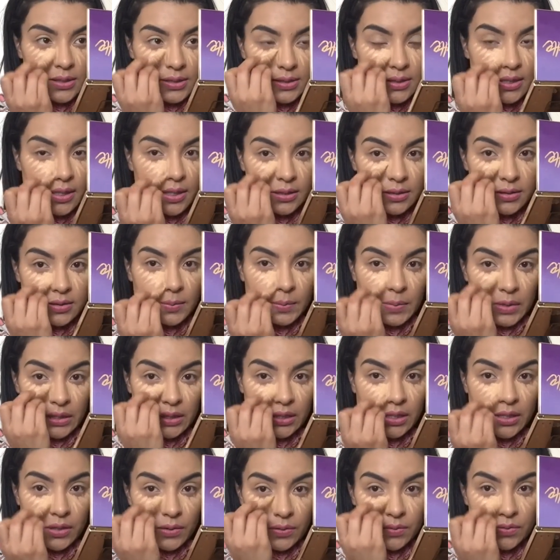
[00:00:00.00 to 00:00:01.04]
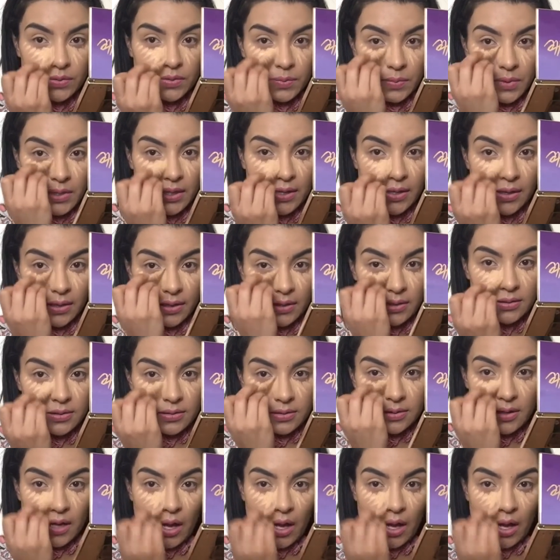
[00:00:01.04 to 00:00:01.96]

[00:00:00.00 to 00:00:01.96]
sides of my nose because